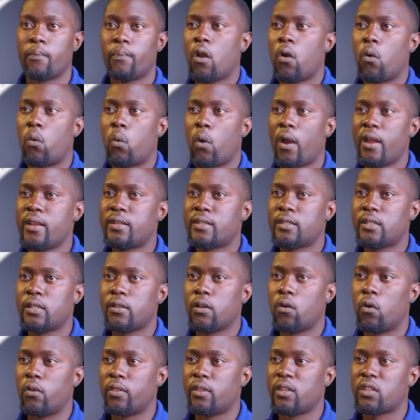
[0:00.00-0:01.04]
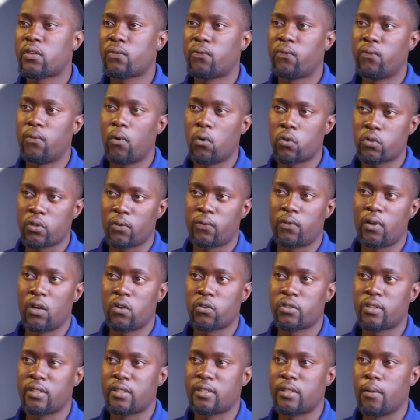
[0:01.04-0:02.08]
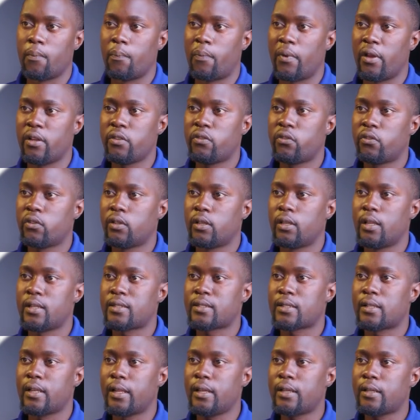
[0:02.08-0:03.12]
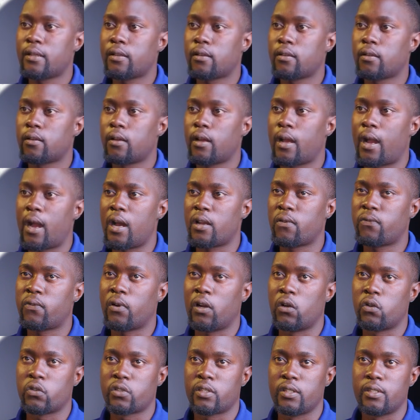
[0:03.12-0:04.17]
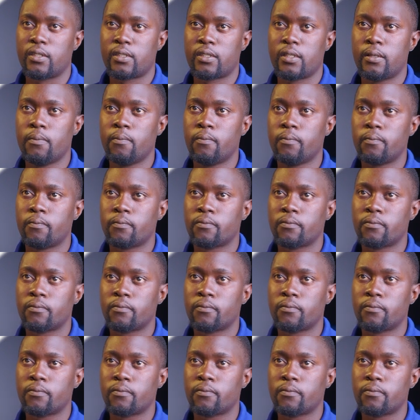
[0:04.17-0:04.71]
Right on this Vultr file system page, let's click add file system